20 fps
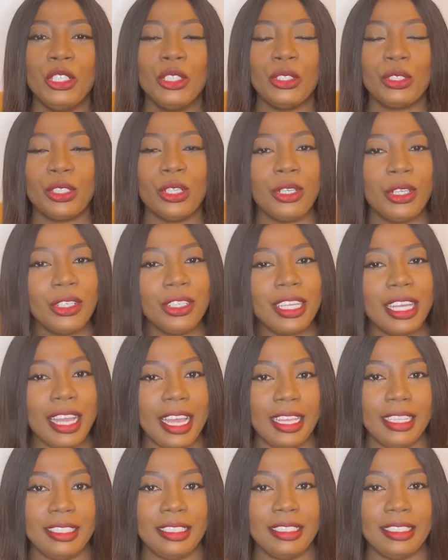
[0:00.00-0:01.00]
So you
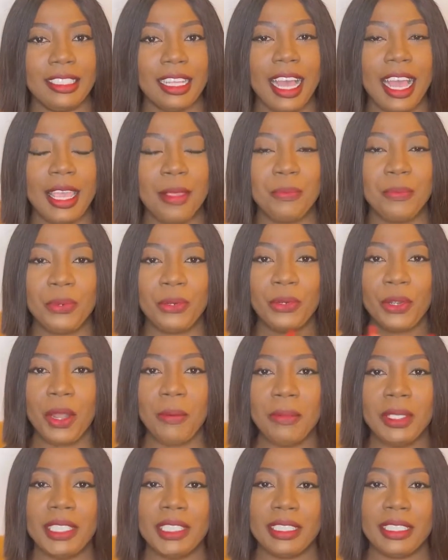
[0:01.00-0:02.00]
guys, I
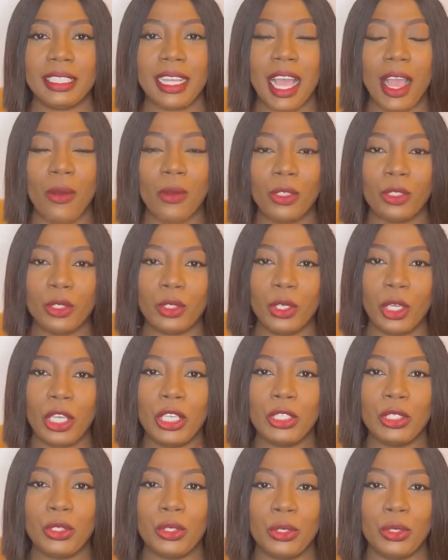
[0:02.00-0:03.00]
promised I was going